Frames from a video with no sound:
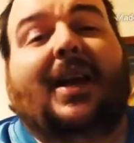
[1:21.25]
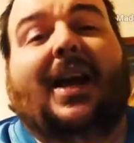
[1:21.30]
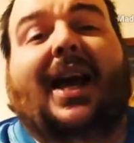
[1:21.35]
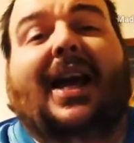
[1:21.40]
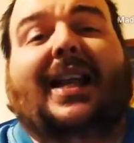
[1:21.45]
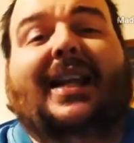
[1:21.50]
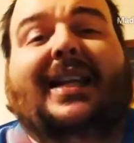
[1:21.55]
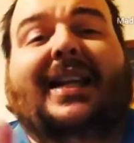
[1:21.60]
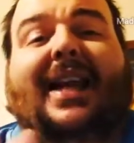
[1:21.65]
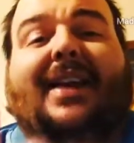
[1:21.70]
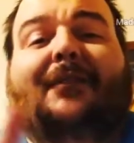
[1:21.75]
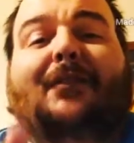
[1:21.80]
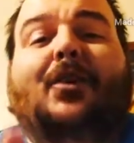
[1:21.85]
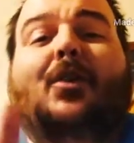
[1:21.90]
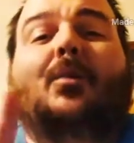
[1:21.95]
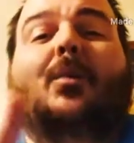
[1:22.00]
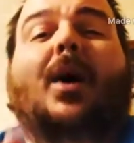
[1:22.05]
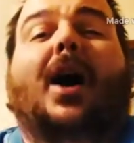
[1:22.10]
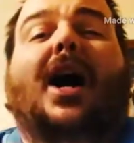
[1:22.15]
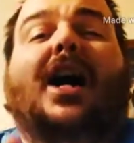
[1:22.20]
And if
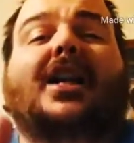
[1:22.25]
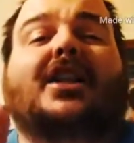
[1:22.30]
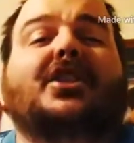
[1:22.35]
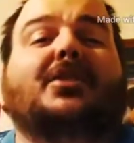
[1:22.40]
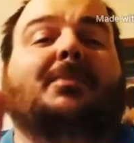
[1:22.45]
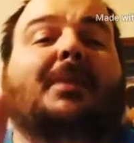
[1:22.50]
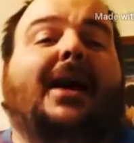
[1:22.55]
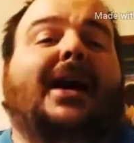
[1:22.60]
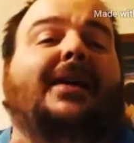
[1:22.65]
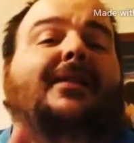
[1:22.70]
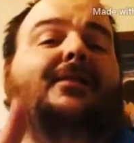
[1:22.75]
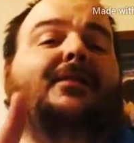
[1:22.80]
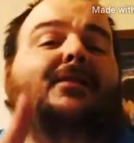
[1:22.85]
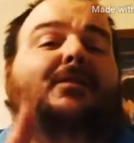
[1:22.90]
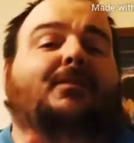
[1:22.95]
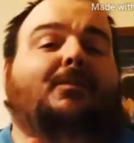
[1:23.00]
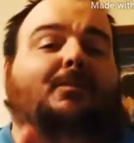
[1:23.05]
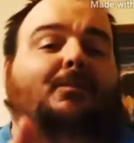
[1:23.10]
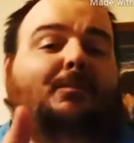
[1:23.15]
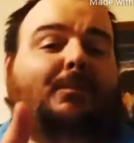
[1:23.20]
you watch my
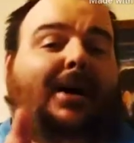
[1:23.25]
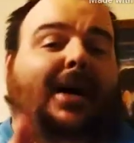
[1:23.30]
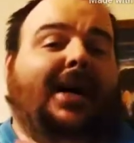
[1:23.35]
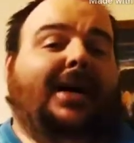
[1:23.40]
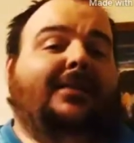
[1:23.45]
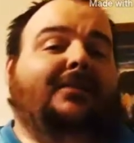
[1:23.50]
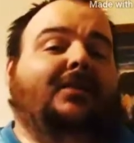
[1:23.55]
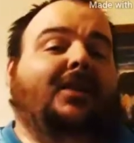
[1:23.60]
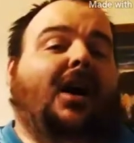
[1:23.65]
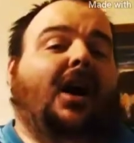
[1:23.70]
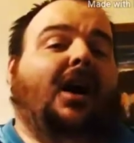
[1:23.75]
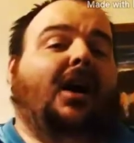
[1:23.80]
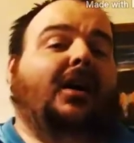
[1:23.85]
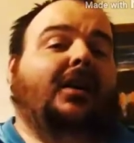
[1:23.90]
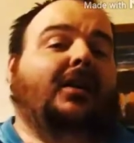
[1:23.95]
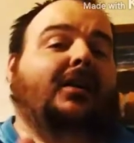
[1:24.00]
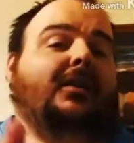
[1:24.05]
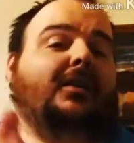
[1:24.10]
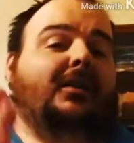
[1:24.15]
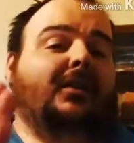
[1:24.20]

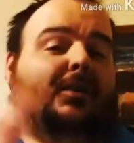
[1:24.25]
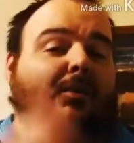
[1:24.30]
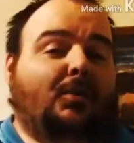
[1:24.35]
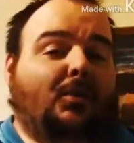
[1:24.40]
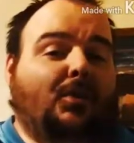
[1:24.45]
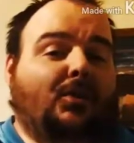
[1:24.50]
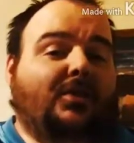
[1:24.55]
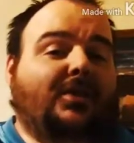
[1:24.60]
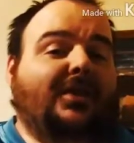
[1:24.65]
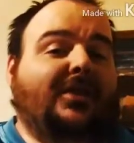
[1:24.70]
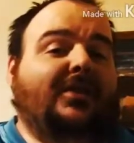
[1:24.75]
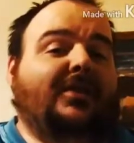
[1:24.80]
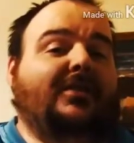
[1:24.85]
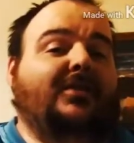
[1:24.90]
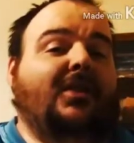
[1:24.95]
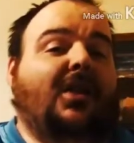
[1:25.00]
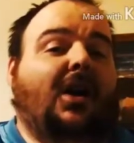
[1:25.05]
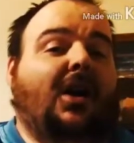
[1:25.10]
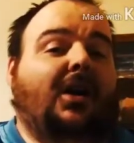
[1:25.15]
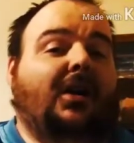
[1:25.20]
vlog, the World Series
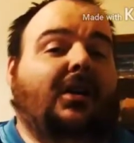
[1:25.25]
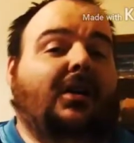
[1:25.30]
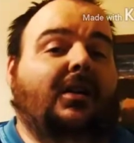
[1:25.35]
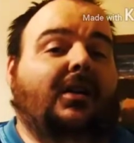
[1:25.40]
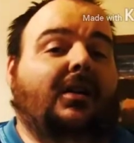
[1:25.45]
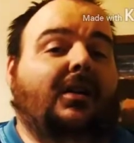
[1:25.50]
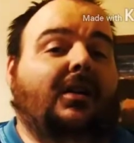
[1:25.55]
vlog,